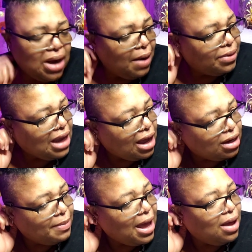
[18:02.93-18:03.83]
when they were
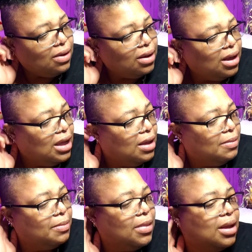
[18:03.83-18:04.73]
talking about
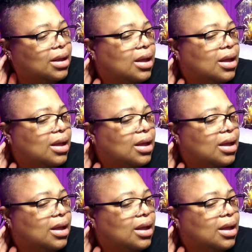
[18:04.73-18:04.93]
him,